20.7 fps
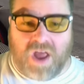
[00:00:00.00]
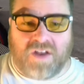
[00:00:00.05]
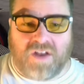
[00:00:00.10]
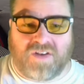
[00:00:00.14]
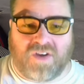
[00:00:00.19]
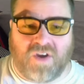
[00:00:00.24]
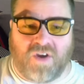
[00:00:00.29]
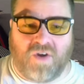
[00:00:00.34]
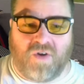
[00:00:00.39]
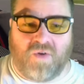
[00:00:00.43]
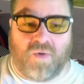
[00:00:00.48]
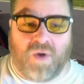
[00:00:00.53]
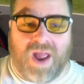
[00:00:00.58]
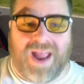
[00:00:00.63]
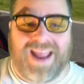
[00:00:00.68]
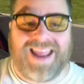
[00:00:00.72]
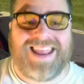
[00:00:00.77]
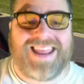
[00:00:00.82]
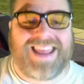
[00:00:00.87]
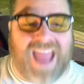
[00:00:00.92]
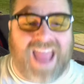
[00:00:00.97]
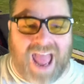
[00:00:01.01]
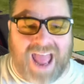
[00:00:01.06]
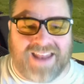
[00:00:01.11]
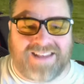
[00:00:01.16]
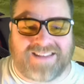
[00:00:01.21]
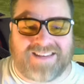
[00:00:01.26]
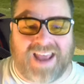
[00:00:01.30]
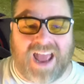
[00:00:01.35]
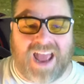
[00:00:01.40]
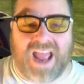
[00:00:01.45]
to
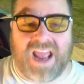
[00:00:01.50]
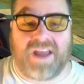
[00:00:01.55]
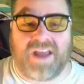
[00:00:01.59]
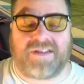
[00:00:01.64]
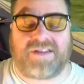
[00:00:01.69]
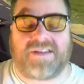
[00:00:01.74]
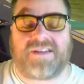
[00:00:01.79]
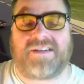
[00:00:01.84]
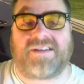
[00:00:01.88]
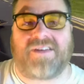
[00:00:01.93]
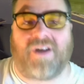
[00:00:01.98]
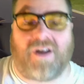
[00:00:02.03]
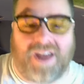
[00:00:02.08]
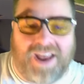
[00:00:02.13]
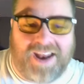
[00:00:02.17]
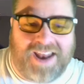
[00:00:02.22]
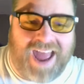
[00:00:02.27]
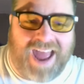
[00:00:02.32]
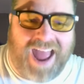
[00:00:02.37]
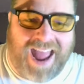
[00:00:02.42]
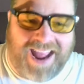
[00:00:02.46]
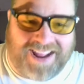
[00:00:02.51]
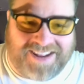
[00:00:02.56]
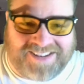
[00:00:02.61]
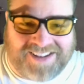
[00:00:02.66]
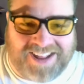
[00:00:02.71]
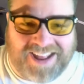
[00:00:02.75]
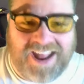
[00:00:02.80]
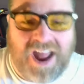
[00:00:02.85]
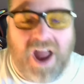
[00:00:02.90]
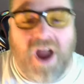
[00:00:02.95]
get a solid
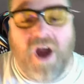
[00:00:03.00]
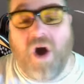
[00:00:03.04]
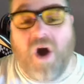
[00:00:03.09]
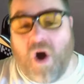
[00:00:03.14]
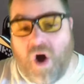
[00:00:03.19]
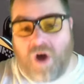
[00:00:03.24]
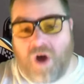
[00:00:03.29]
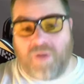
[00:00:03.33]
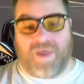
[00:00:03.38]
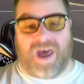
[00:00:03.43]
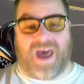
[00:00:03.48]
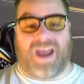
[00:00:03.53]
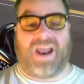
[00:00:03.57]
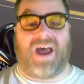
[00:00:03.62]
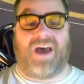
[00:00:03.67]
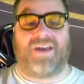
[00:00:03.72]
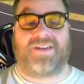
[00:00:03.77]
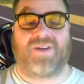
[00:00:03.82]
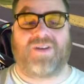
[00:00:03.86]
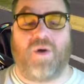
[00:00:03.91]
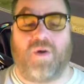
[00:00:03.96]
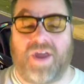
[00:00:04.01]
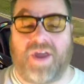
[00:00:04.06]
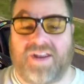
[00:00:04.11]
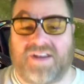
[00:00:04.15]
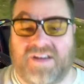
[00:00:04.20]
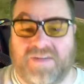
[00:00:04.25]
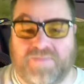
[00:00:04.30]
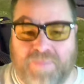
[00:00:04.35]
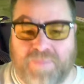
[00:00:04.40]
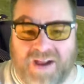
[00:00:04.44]
exit on that last corner,
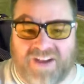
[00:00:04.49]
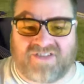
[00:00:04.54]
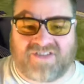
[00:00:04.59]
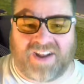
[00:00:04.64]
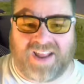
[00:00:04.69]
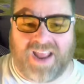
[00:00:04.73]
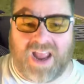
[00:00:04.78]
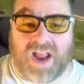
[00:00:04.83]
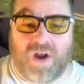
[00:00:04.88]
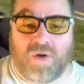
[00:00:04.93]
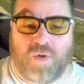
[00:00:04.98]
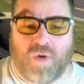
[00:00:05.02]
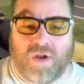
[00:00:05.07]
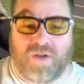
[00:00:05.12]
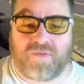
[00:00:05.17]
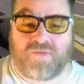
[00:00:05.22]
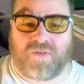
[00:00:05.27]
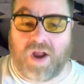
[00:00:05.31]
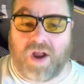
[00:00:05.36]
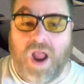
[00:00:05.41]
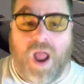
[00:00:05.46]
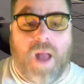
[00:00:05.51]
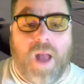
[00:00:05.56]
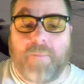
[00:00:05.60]
especially in qualifying.